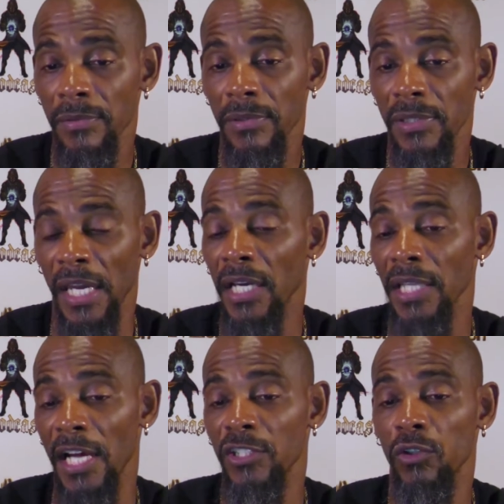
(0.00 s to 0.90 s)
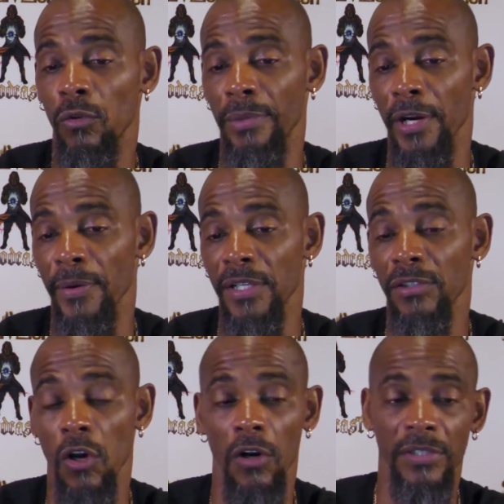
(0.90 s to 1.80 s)
psychological barriers
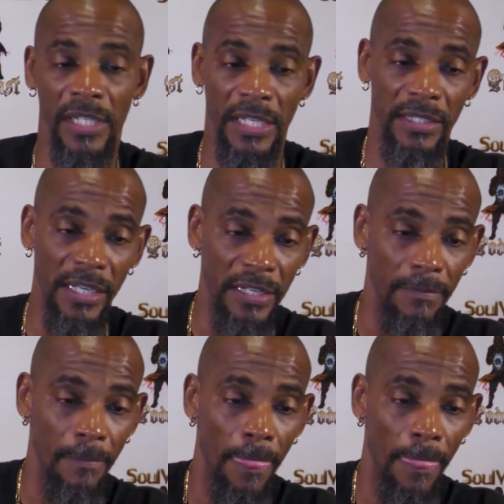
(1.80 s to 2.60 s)
causing ED.